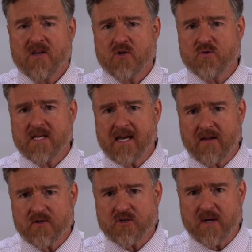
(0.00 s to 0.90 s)
using
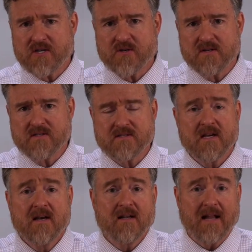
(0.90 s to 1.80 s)
illustrations
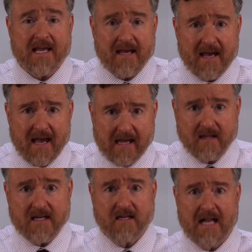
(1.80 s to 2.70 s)
like
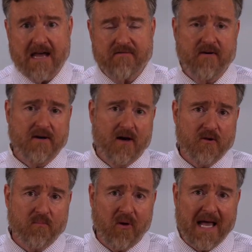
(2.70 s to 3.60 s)
alien life on
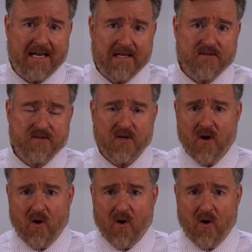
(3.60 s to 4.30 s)
other planets,